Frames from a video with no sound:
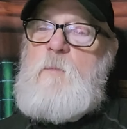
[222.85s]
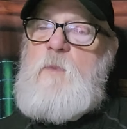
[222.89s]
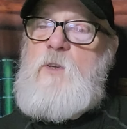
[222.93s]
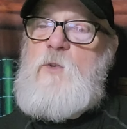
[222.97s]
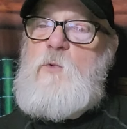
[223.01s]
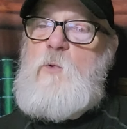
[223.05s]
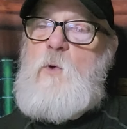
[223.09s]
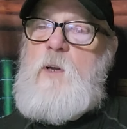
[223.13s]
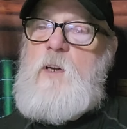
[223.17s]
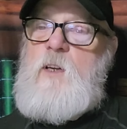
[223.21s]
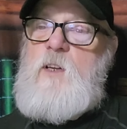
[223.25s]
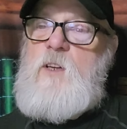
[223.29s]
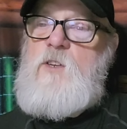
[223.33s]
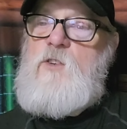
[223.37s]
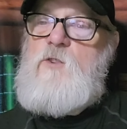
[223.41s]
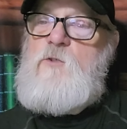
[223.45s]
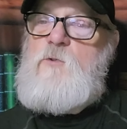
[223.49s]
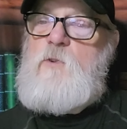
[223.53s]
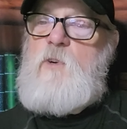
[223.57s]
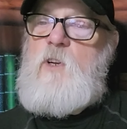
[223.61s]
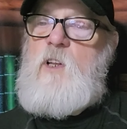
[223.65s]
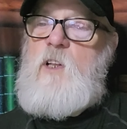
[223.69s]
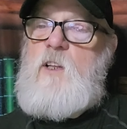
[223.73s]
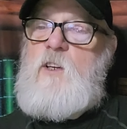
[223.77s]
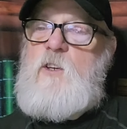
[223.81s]
between
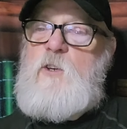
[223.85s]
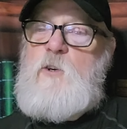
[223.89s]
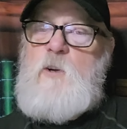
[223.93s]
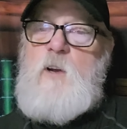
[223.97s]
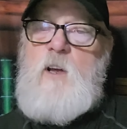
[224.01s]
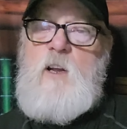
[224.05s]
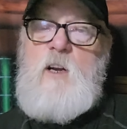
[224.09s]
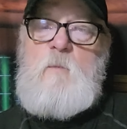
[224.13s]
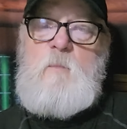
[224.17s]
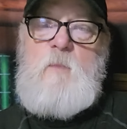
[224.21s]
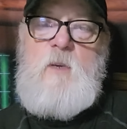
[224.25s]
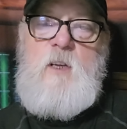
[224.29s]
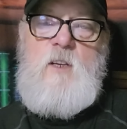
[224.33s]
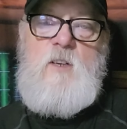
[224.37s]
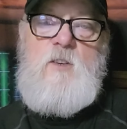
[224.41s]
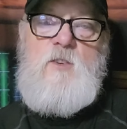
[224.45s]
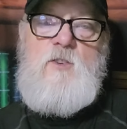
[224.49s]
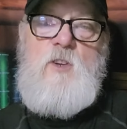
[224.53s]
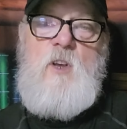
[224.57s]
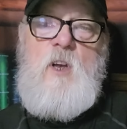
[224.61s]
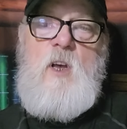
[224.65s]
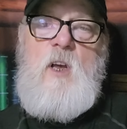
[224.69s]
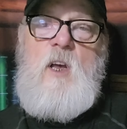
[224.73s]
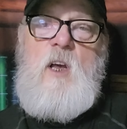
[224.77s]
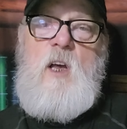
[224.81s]
Israel and her
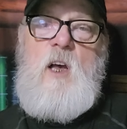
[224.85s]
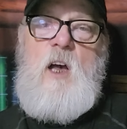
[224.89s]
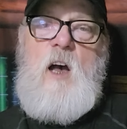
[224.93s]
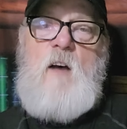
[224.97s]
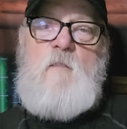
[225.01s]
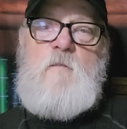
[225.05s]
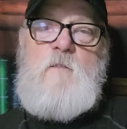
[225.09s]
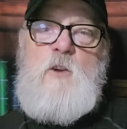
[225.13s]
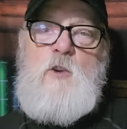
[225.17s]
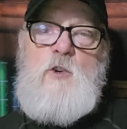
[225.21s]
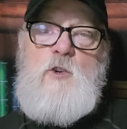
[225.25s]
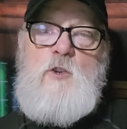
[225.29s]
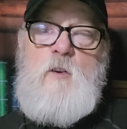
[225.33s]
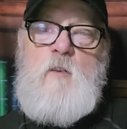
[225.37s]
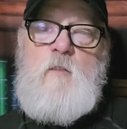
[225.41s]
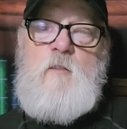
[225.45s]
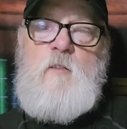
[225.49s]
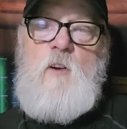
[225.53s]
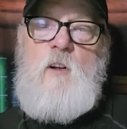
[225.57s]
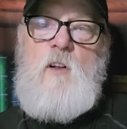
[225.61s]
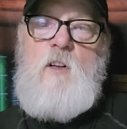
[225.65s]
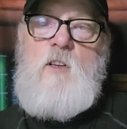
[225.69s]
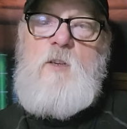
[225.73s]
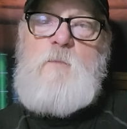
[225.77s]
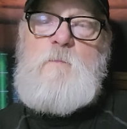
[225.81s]
enemies, a future
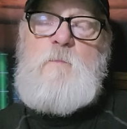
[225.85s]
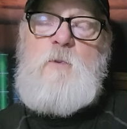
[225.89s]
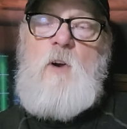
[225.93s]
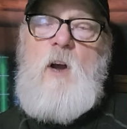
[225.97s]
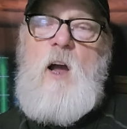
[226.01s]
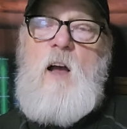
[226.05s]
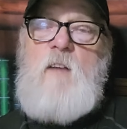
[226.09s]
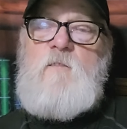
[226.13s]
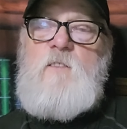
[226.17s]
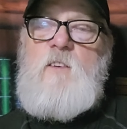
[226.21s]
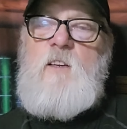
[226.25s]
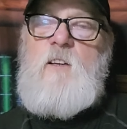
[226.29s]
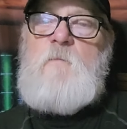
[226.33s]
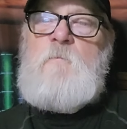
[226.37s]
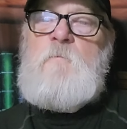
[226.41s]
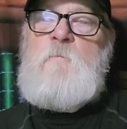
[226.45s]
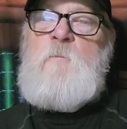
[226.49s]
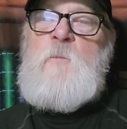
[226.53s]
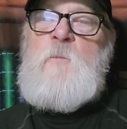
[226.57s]
false prophet,